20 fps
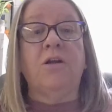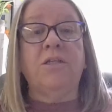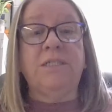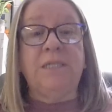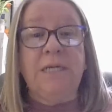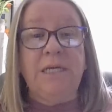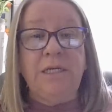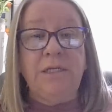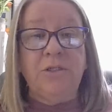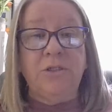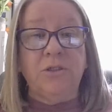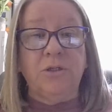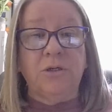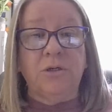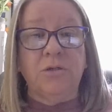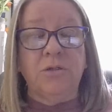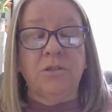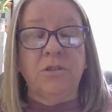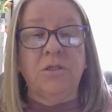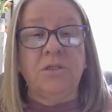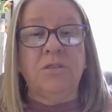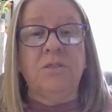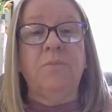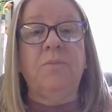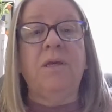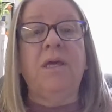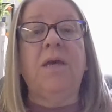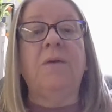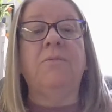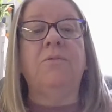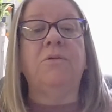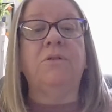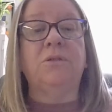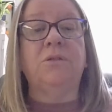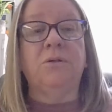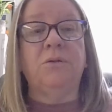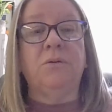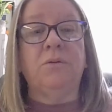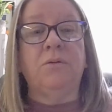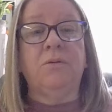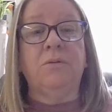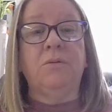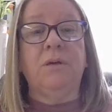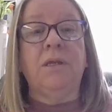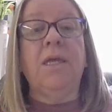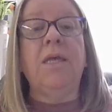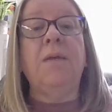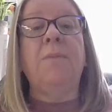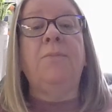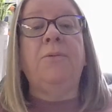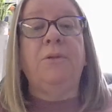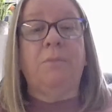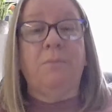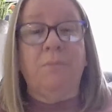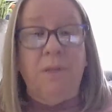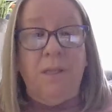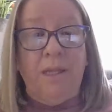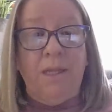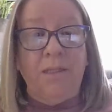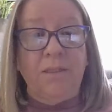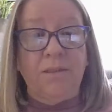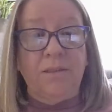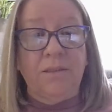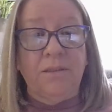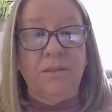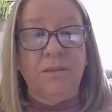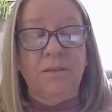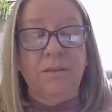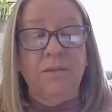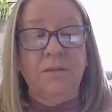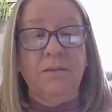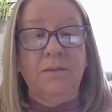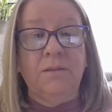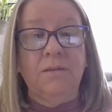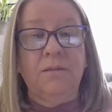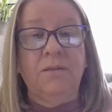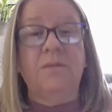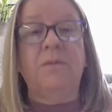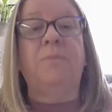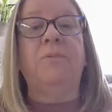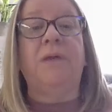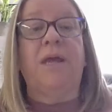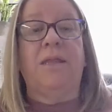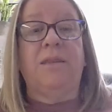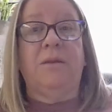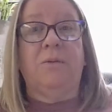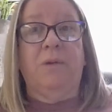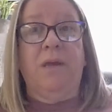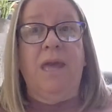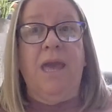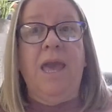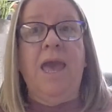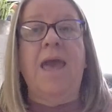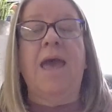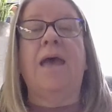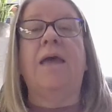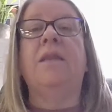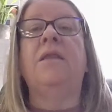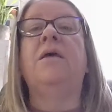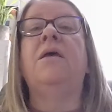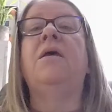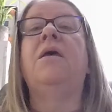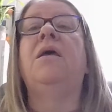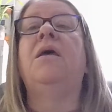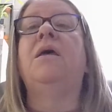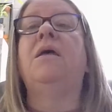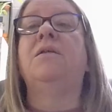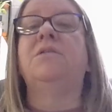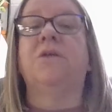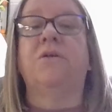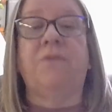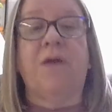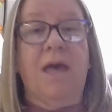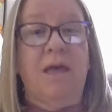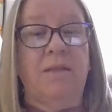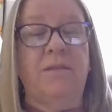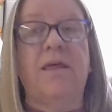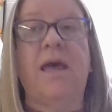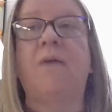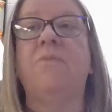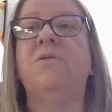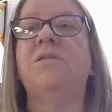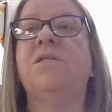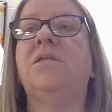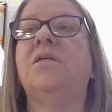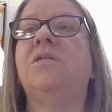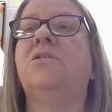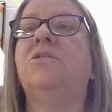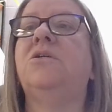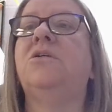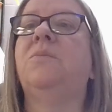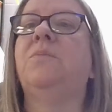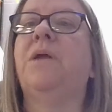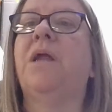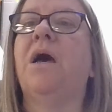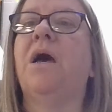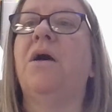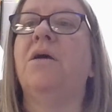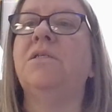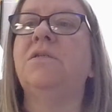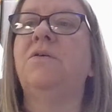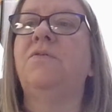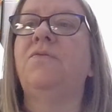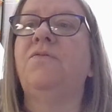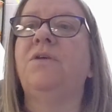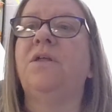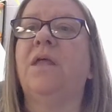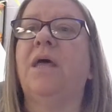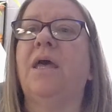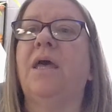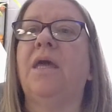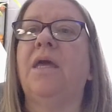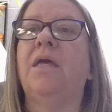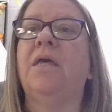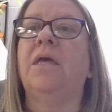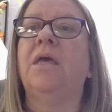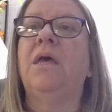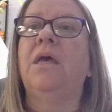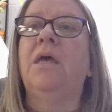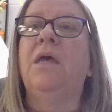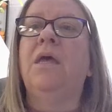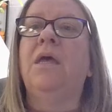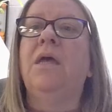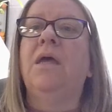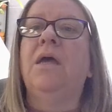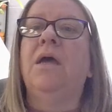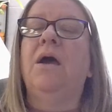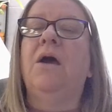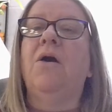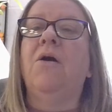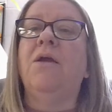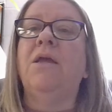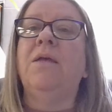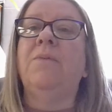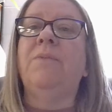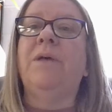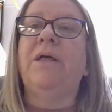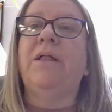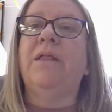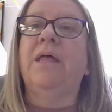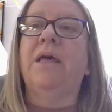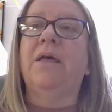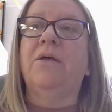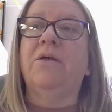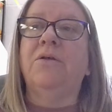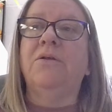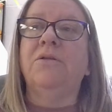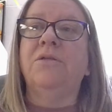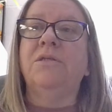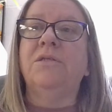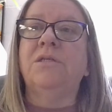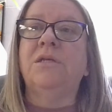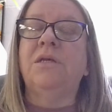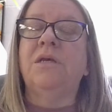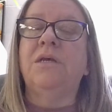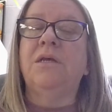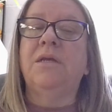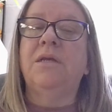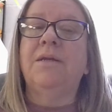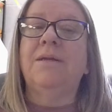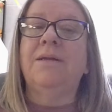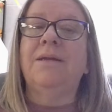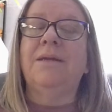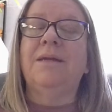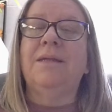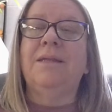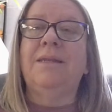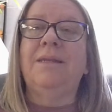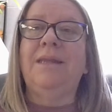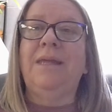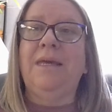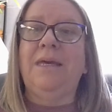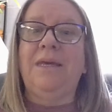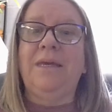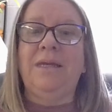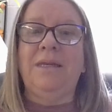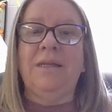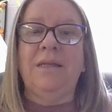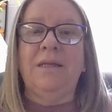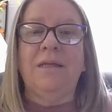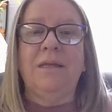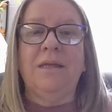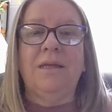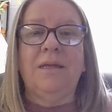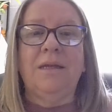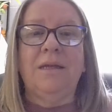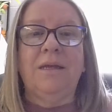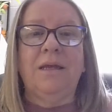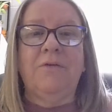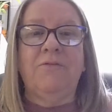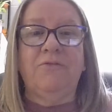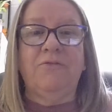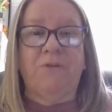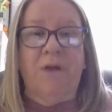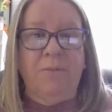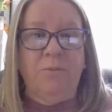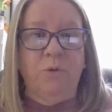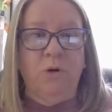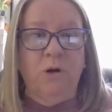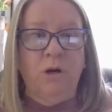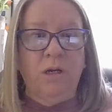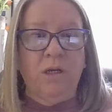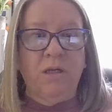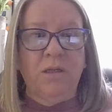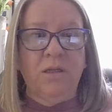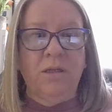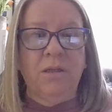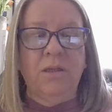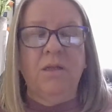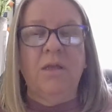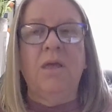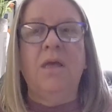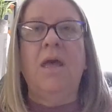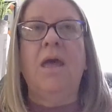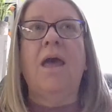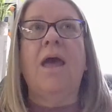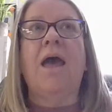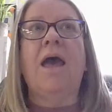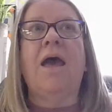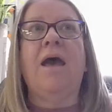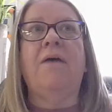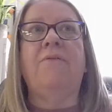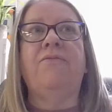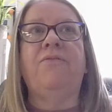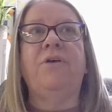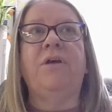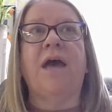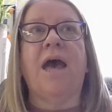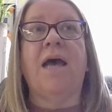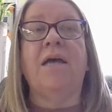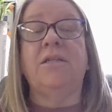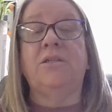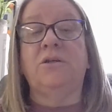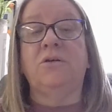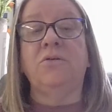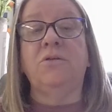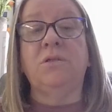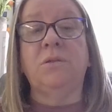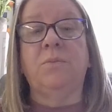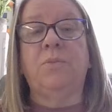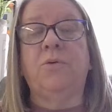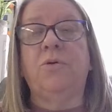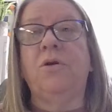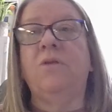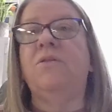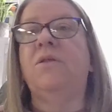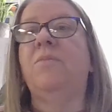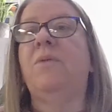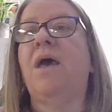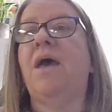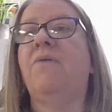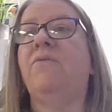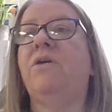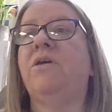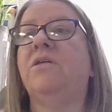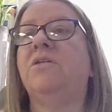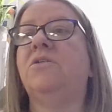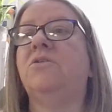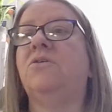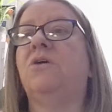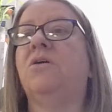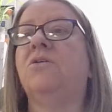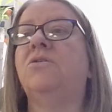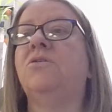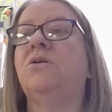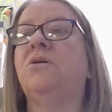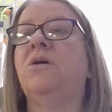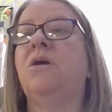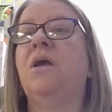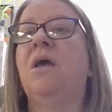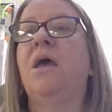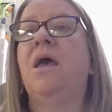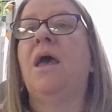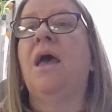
teachers to be able to implement the plan that we had. So that was an issue. But I also feel like our MLLs need a framework. I do support them having a structure.